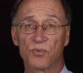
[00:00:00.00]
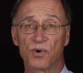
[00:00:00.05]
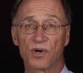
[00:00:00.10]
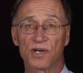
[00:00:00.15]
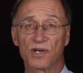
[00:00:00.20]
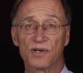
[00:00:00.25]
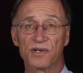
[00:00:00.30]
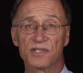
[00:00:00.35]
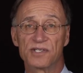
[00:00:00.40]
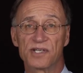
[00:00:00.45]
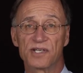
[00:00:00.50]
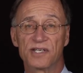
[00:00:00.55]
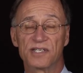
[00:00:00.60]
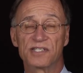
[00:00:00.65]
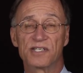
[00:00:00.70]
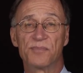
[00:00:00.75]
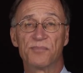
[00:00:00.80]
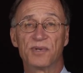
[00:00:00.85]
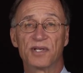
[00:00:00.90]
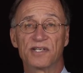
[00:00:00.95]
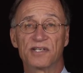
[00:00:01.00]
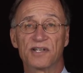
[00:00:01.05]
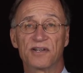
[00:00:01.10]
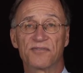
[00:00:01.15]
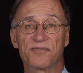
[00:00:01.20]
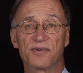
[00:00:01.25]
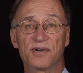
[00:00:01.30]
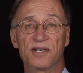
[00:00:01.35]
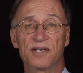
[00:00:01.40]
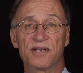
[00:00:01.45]
workers, it's a bit
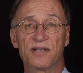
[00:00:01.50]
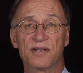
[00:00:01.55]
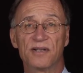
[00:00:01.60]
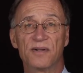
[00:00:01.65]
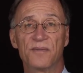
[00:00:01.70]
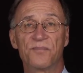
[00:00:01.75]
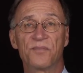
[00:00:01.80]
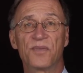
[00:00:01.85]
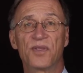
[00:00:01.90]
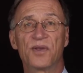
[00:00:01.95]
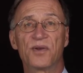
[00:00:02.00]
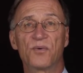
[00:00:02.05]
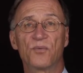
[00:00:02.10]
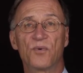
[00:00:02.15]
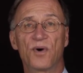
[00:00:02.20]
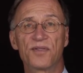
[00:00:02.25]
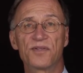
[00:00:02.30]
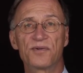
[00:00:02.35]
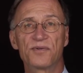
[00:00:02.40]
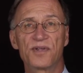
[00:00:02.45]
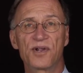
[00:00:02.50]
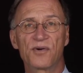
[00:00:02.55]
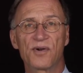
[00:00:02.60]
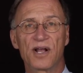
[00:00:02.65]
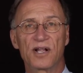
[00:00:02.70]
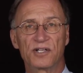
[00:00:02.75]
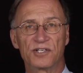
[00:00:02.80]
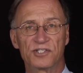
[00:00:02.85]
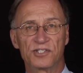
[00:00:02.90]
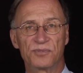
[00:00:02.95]
different. Whether they're
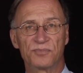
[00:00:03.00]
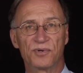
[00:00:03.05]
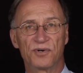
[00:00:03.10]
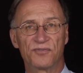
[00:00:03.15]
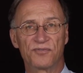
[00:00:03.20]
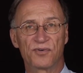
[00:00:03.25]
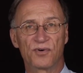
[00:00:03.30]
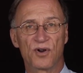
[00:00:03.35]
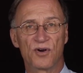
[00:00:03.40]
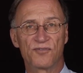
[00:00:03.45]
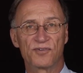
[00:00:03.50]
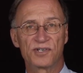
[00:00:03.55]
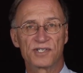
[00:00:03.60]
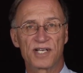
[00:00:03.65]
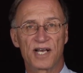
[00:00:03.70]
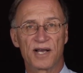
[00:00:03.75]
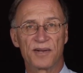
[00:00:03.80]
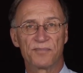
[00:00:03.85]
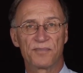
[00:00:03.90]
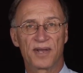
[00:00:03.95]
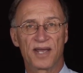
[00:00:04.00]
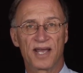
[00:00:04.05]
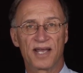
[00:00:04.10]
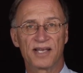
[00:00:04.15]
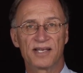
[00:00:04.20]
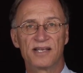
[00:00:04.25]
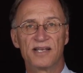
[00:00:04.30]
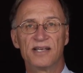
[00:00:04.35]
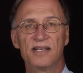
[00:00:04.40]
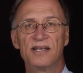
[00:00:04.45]
eligible for overtime
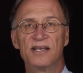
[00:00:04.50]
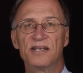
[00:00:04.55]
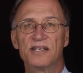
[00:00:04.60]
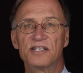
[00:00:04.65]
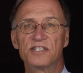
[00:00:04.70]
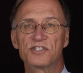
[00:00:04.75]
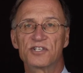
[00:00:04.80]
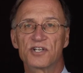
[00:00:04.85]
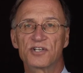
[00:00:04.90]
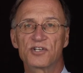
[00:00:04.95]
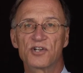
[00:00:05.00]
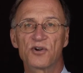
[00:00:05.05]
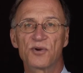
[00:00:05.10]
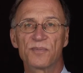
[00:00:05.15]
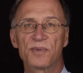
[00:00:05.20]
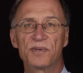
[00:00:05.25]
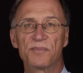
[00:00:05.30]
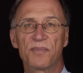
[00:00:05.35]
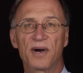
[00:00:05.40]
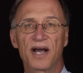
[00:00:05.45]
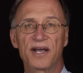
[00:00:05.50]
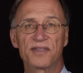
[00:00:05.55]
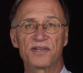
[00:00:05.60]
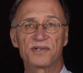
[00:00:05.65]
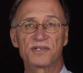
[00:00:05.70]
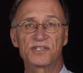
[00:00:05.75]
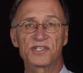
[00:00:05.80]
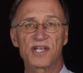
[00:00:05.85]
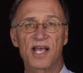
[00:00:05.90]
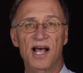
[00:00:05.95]
pay is determined by
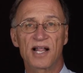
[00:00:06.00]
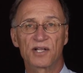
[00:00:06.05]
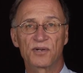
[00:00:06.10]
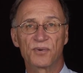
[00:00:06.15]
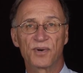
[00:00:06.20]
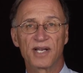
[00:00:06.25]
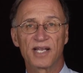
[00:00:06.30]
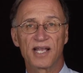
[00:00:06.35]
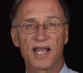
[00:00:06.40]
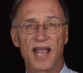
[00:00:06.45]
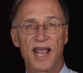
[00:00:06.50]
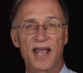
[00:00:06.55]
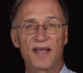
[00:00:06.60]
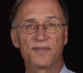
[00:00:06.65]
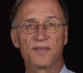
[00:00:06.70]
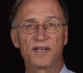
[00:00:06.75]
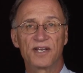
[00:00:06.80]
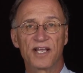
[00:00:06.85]
their salary and the